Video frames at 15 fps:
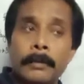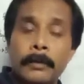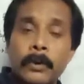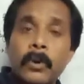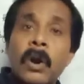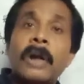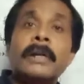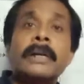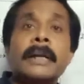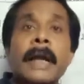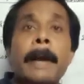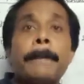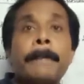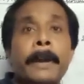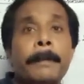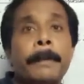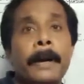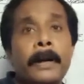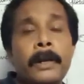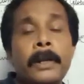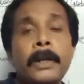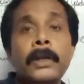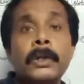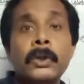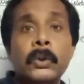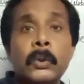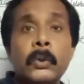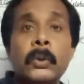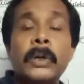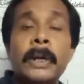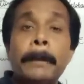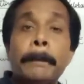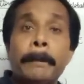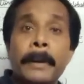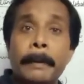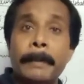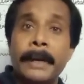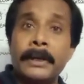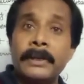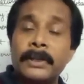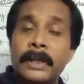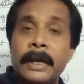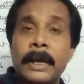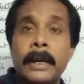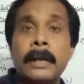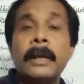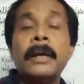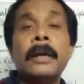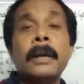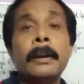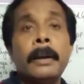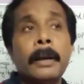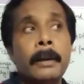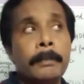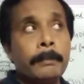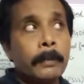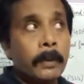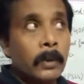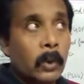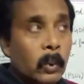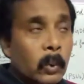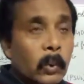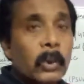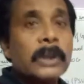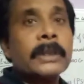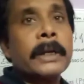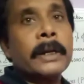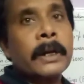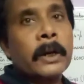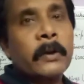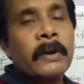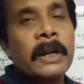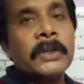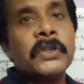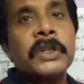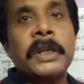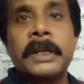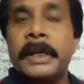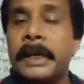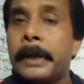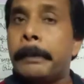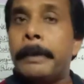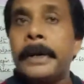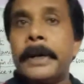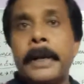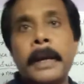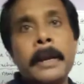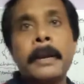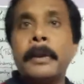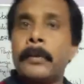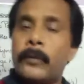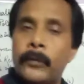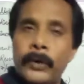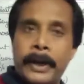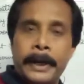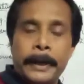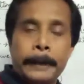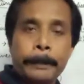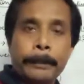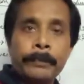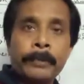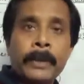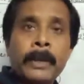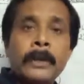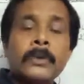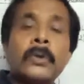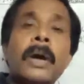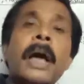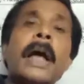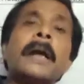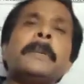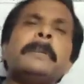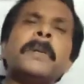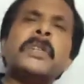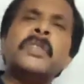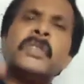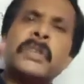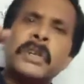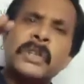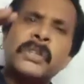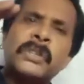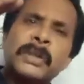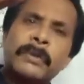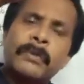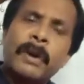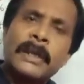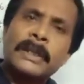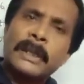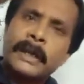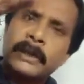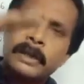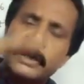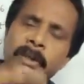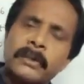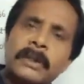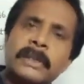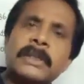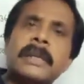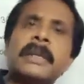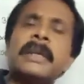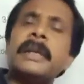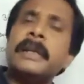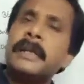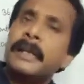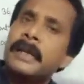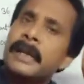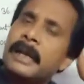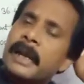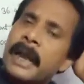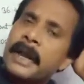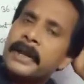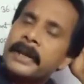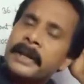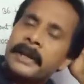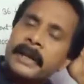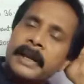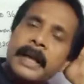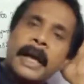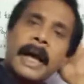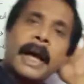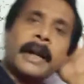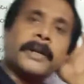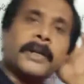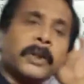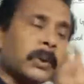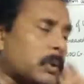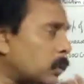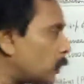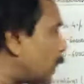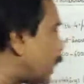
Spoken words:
not capable to implement their rules and regulation in a better way. So administration was continuously declining, and due to